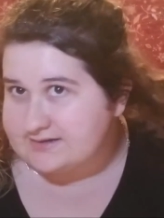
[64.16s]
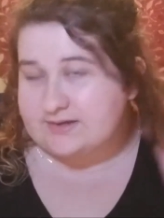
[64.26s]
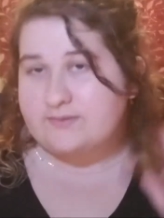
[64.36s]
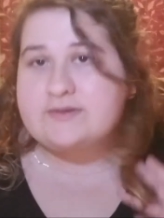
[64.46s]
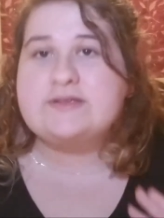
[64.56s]
I
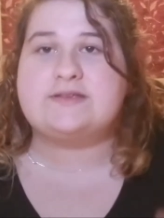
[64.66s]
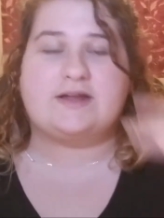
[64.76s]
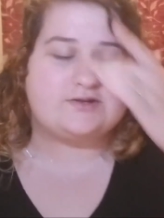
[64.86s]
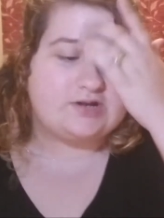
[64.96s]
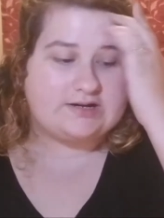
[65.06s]
said was because I
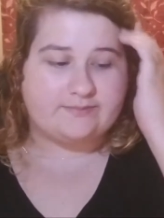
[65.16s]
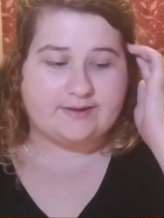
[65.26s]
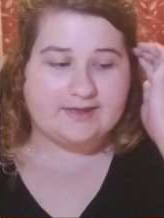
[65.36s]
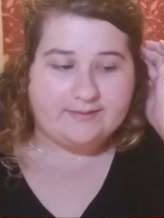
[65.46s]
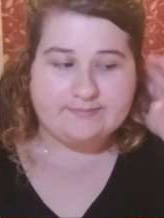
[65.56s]
got distracted by
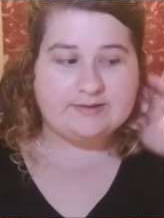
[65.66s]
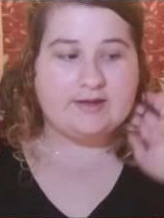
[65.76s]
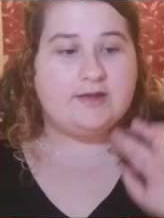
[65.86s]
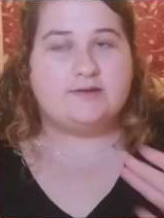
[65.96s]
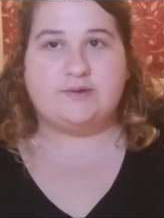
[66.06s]
that.
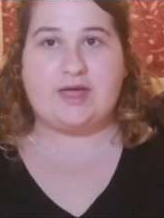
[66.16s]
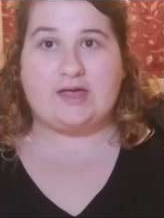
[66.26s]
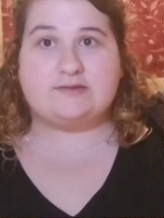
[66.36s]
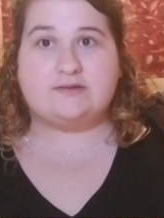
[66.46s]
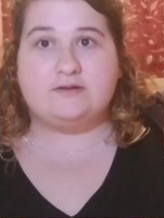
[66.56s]
So
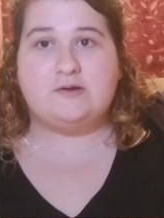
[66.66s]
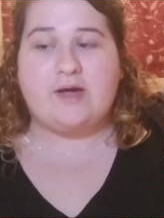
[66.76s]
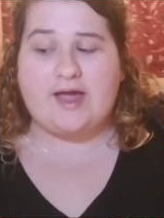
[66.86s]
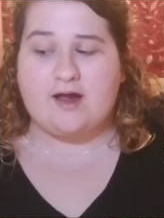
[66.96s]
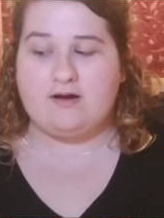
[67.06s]
yes, new
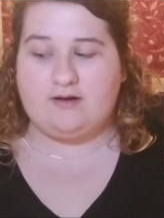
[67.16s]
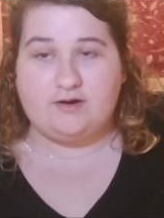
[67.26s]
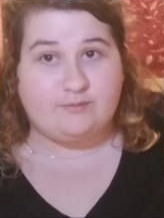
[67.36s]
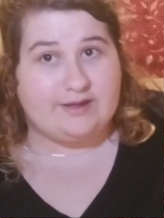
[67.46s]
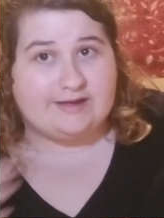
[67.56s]
hair,
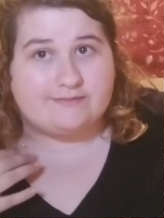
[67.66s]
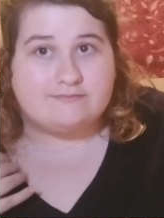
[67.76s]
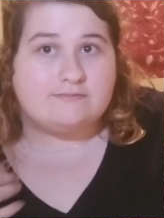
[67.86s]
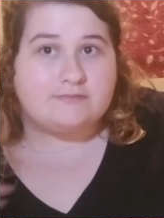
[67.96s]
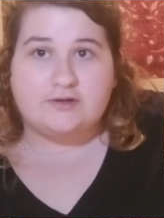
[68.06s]
new me,
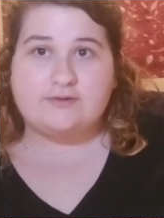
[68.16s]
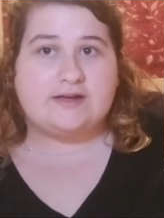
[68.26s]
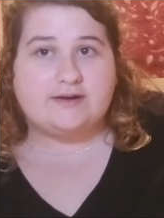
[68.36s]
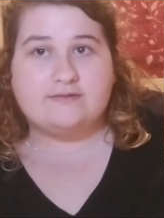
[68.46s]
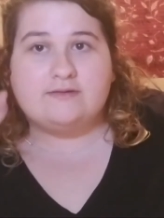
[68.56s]
new
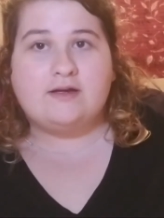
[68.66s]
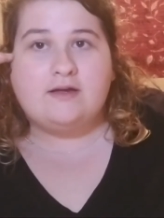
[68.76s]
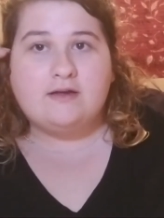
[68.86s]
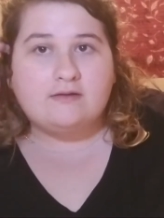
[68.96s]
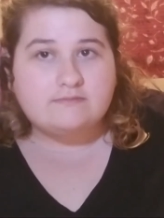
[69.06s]
year,
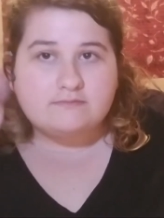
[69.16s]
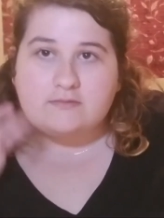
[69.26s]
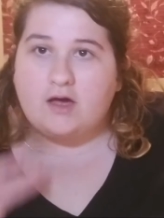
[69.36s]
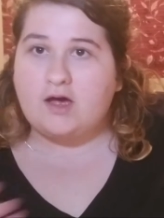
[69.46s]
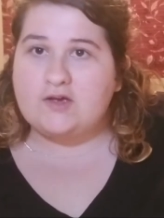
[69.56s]

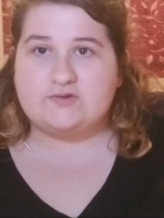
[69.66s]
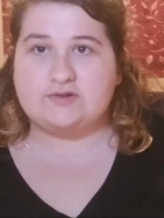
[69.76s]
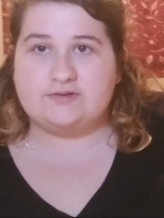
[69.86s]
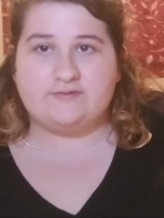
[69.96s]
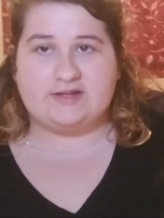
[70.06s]
all
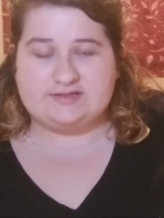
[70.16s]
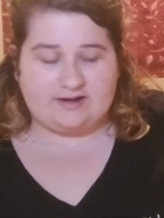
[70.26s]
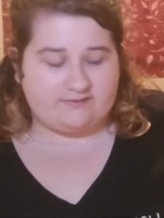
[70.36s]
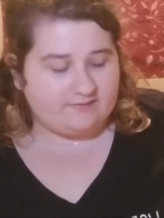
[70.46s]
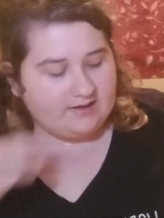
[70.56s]
sorts of fun
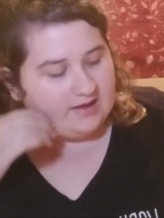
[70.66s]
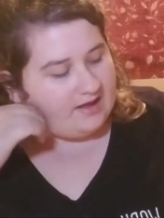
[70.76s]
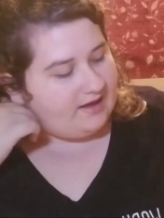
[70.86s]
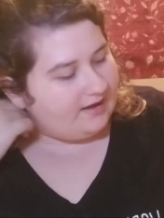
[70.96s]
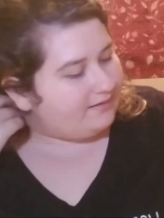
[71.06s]
stuff.
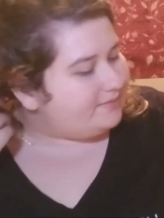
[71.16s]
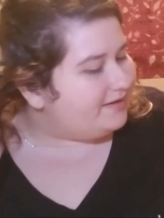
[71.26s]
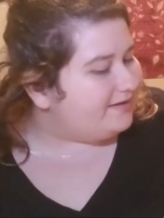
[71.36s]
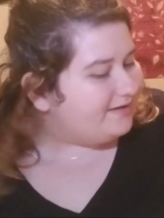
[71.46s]
Um,